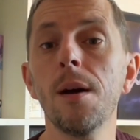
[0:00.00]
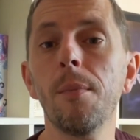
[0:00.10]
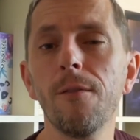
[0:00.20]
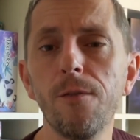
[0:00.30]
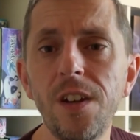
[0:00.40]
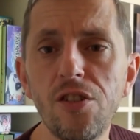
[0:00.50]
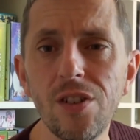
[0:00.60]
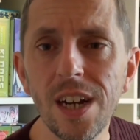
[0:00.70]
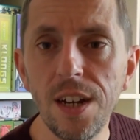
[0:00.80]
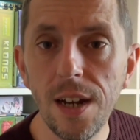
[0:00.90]
but
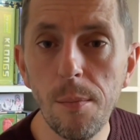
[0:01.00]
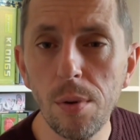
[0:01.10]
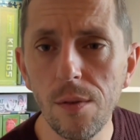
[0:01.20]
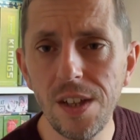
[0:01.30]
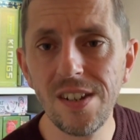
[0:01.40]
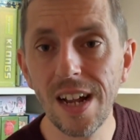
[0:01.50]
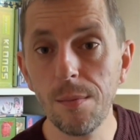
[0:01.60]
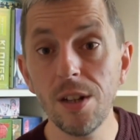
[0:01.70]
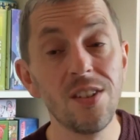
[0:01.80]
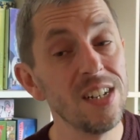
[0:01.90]
featuring a number of these
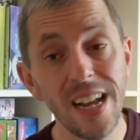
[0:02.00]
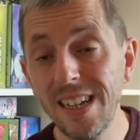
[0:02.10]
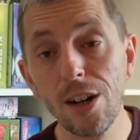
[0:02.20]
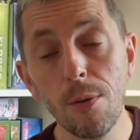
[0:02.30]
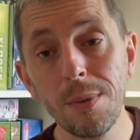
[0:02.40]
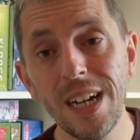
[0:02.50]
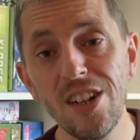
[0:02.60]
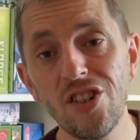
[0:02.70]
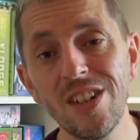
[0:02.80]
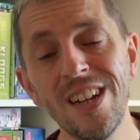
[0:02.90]
elements in any
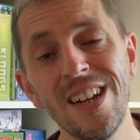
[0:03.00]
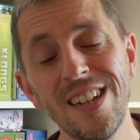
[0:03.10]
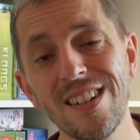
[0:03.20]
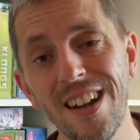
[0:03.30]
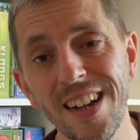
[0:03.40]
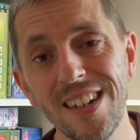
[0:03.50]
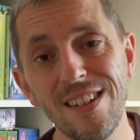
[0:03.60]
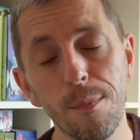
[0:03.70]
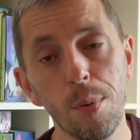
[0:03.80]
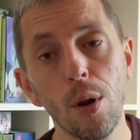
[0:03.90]
combination is likely
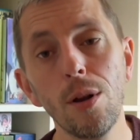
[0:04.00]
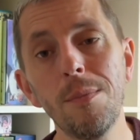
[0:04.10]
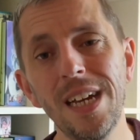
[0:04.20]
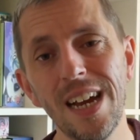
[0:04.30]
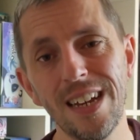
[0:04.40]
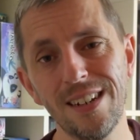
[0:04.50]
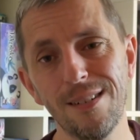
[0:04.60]
to pull me in.